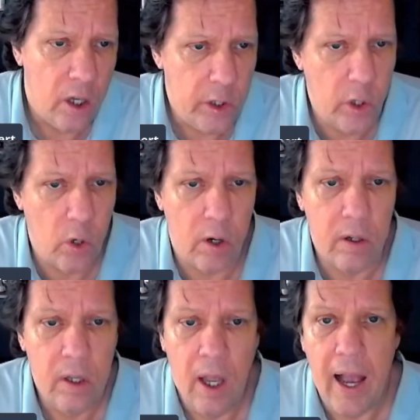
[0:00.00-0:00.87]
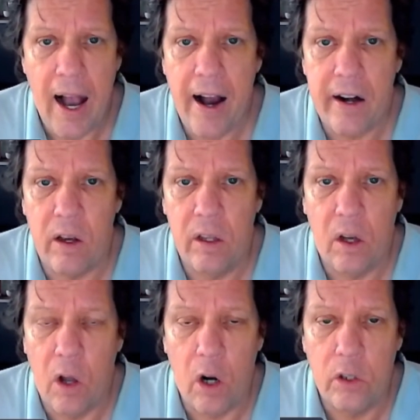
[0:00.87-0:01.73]
your how to
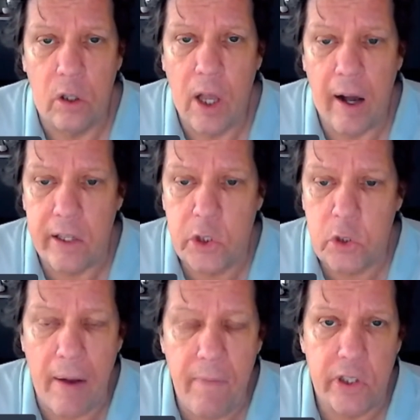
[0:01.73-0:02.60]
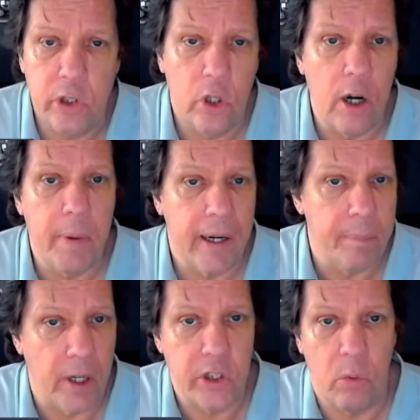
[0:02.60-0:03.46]
how to travel to Europe on a
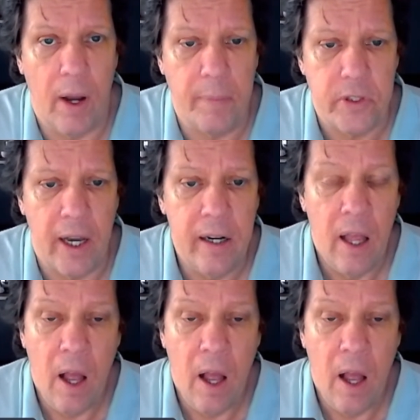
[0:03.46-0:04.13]
budget website.